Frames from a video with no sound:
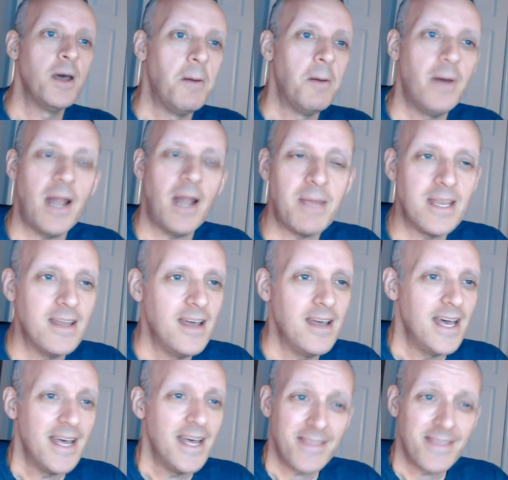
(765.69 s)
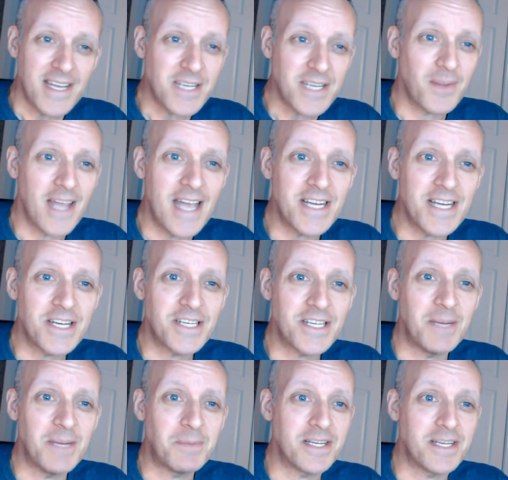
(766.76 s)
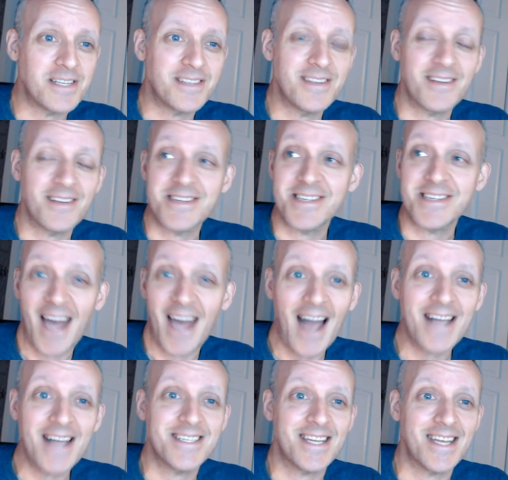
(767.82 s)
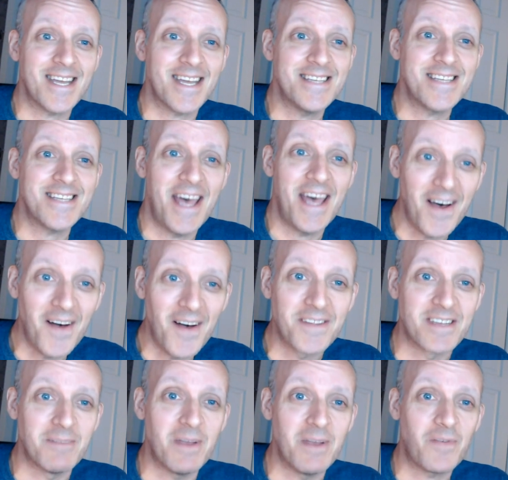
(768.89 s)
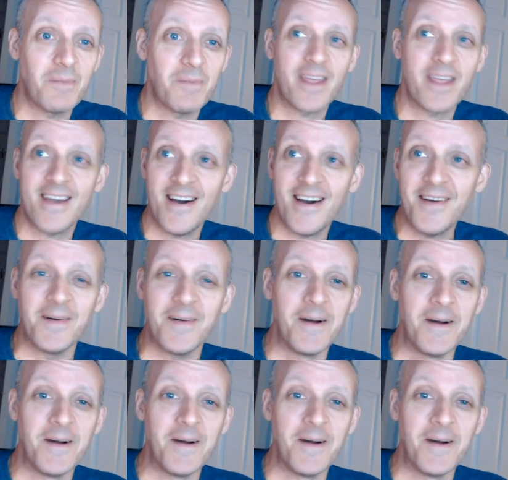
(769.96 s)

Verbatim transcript: But I mean, this relationship just looks toxic as hell to me from the go.